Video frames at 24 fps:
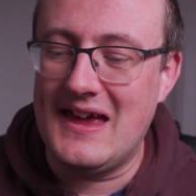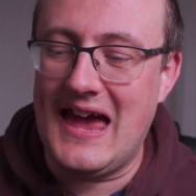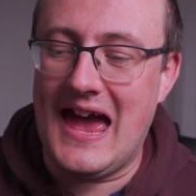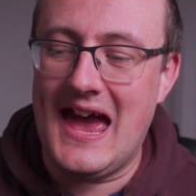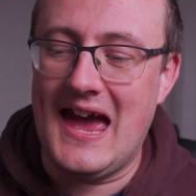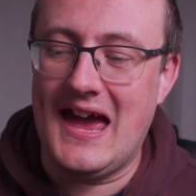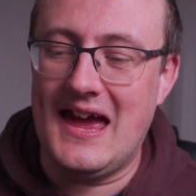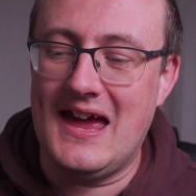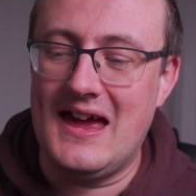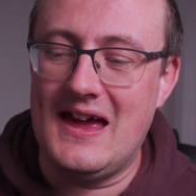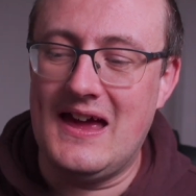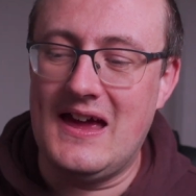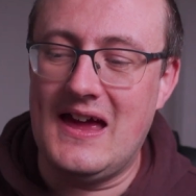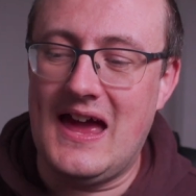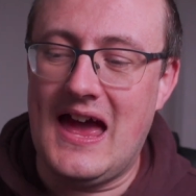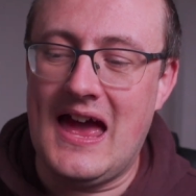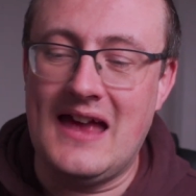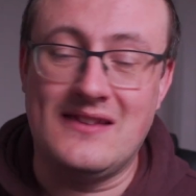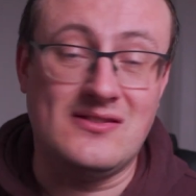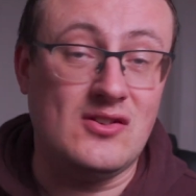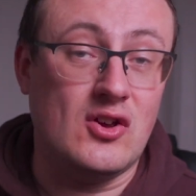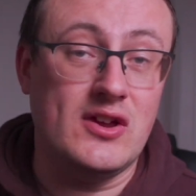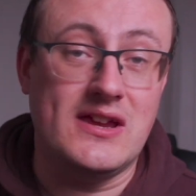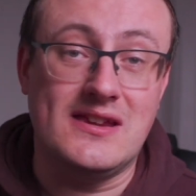uh,
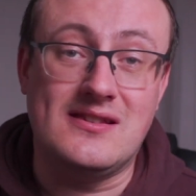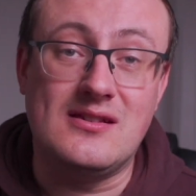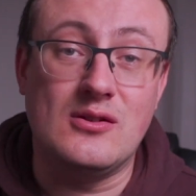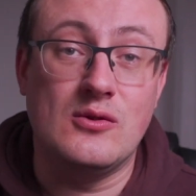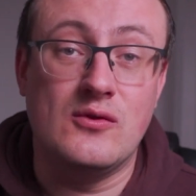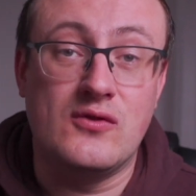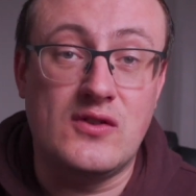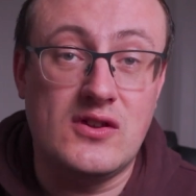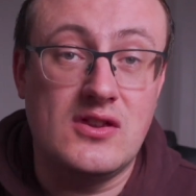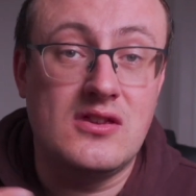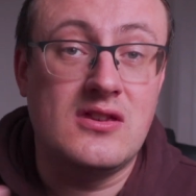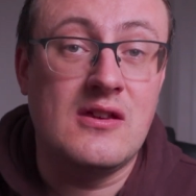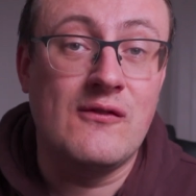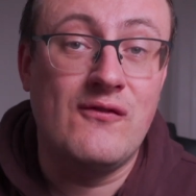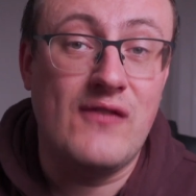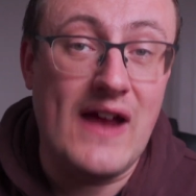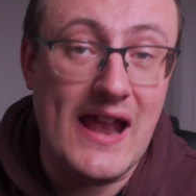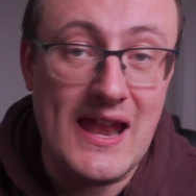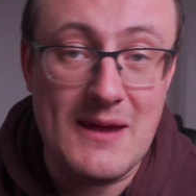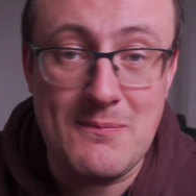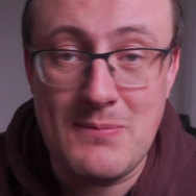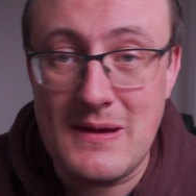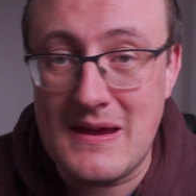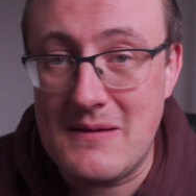as I sort of
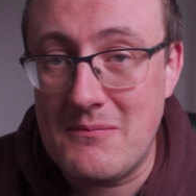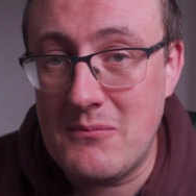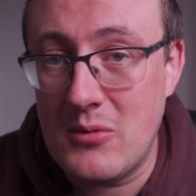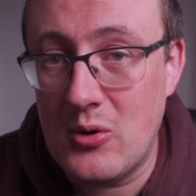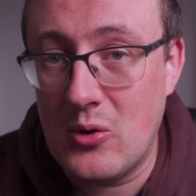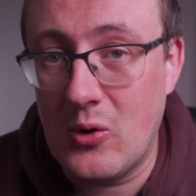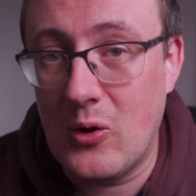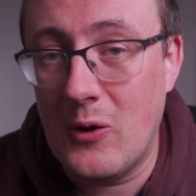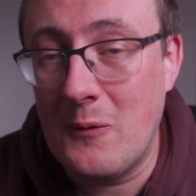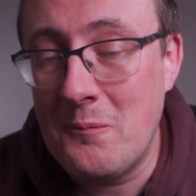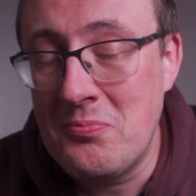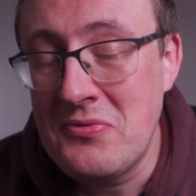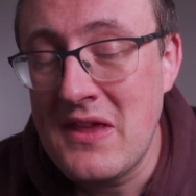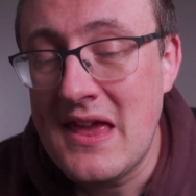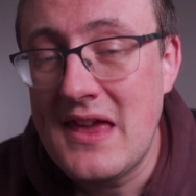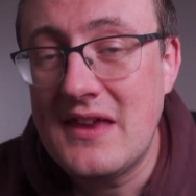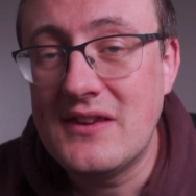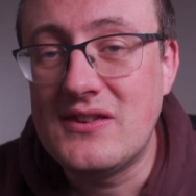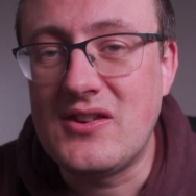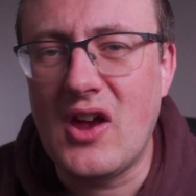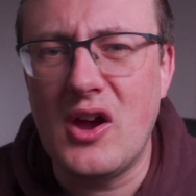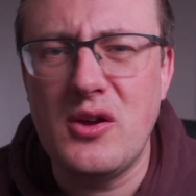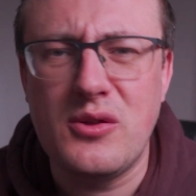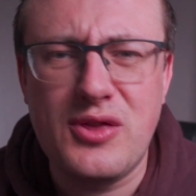develop it more.
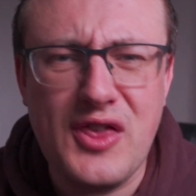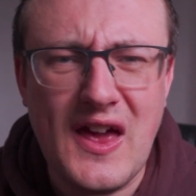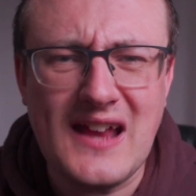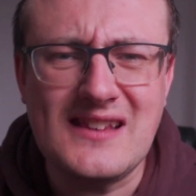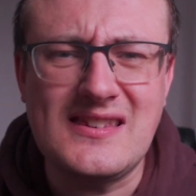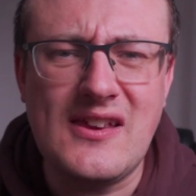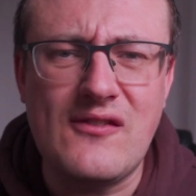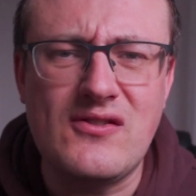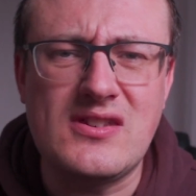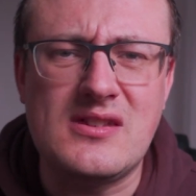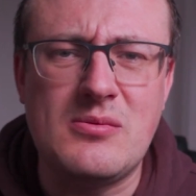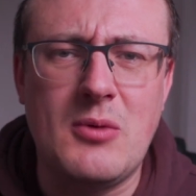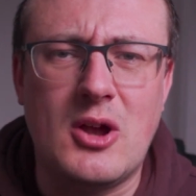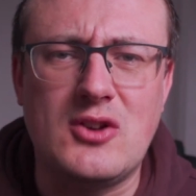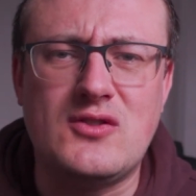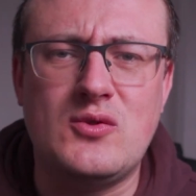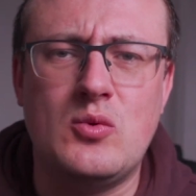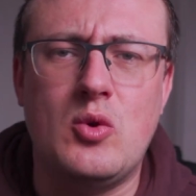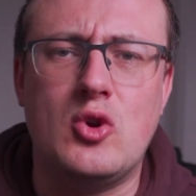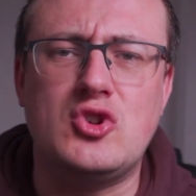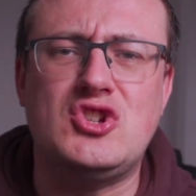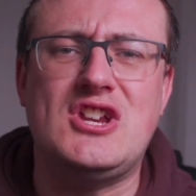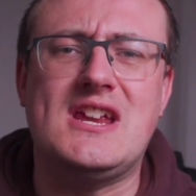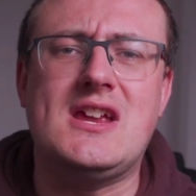So thanks ever so much
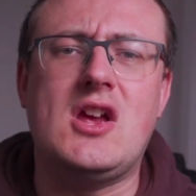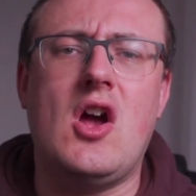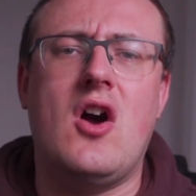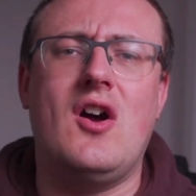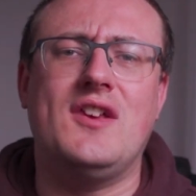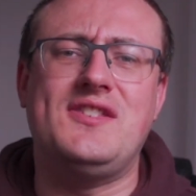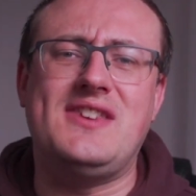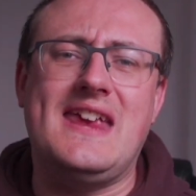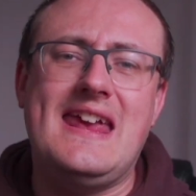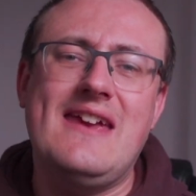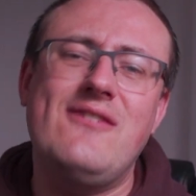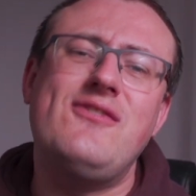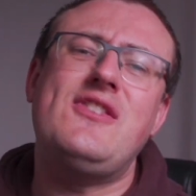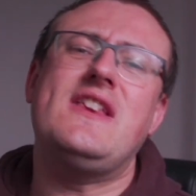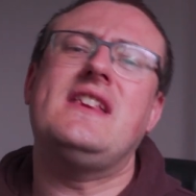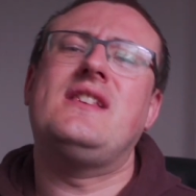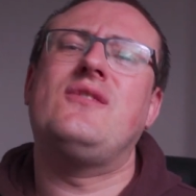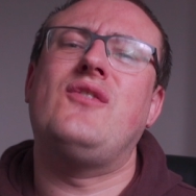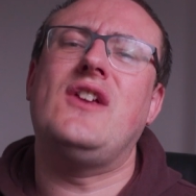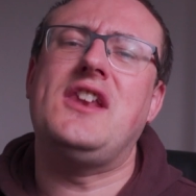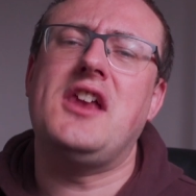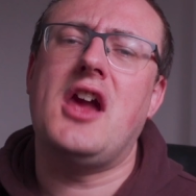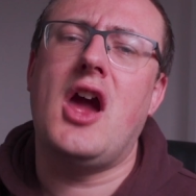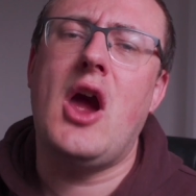for watching, guys. If
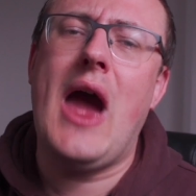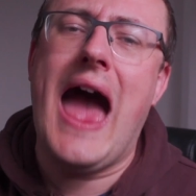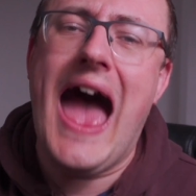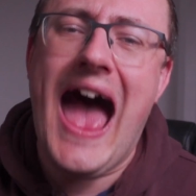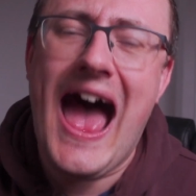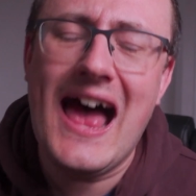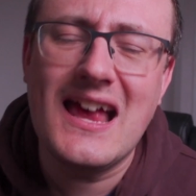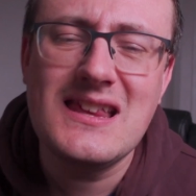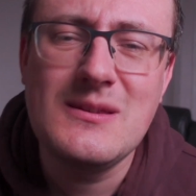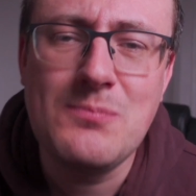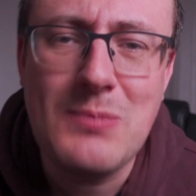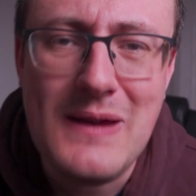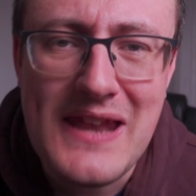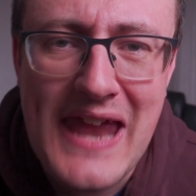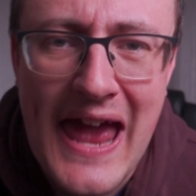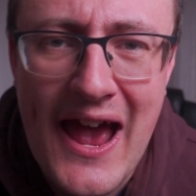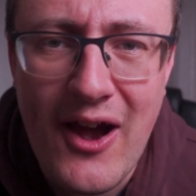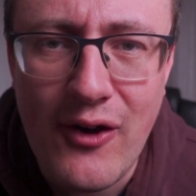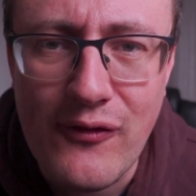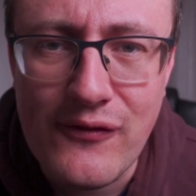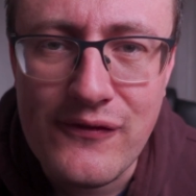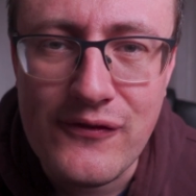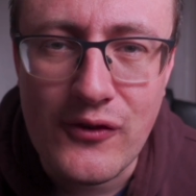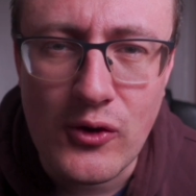this video has been
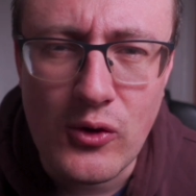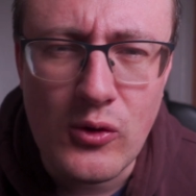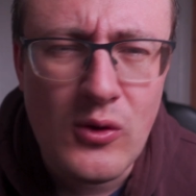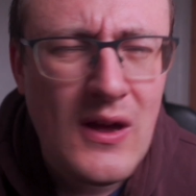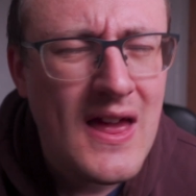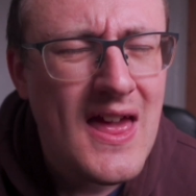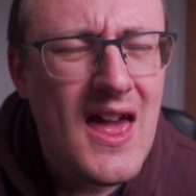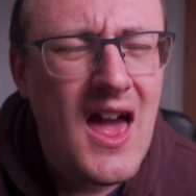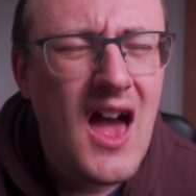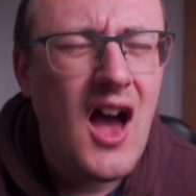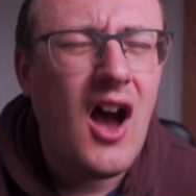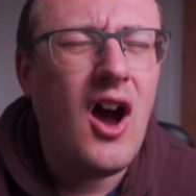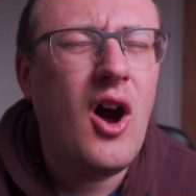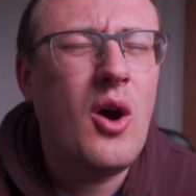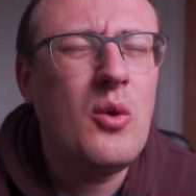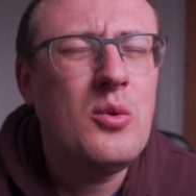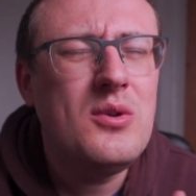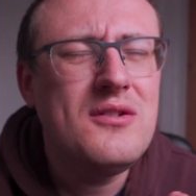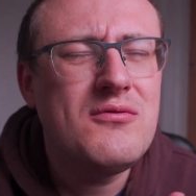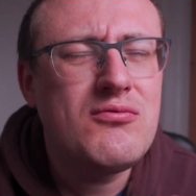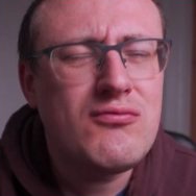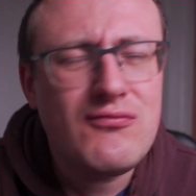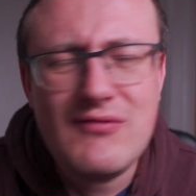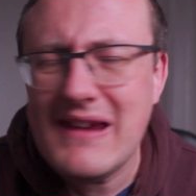helpful, I
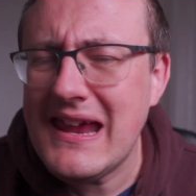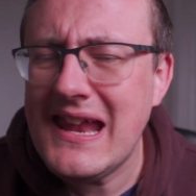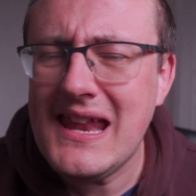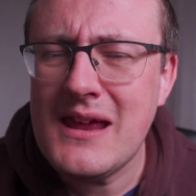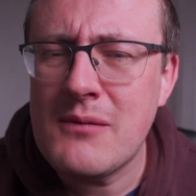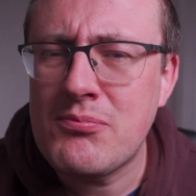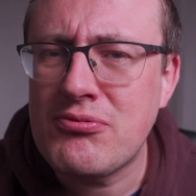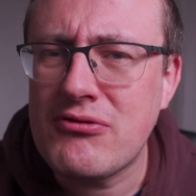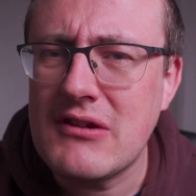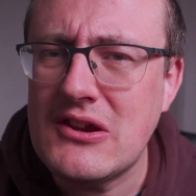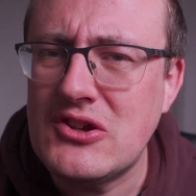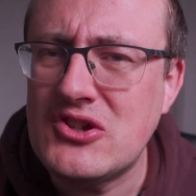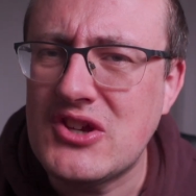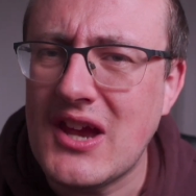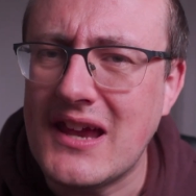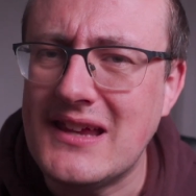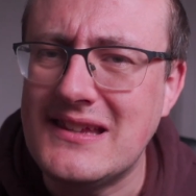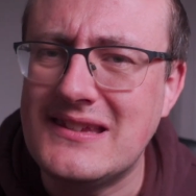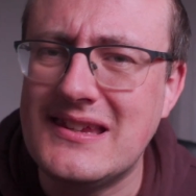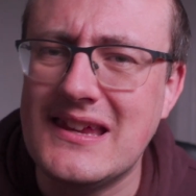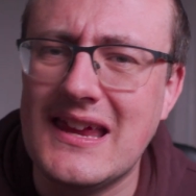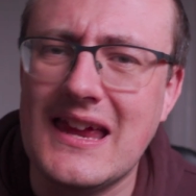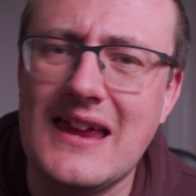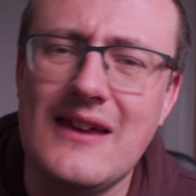would really
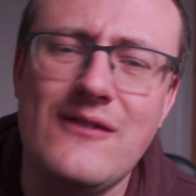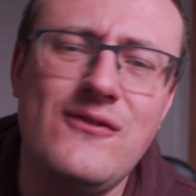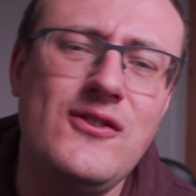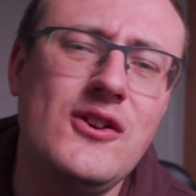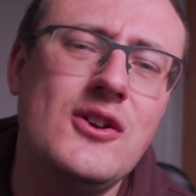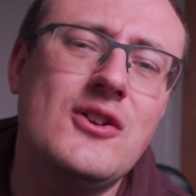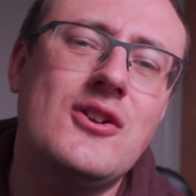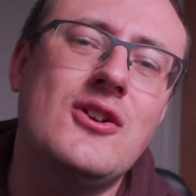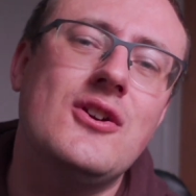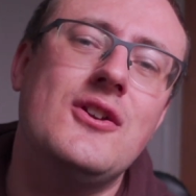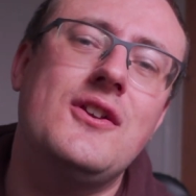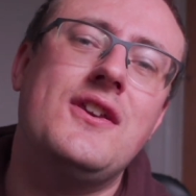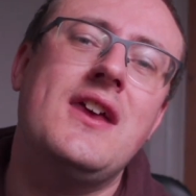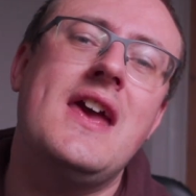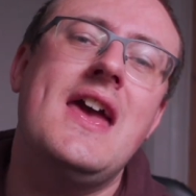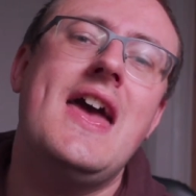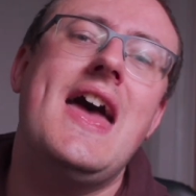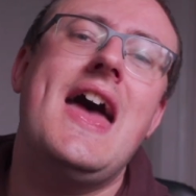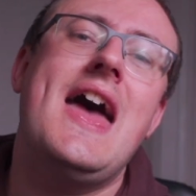appreciate it if If you could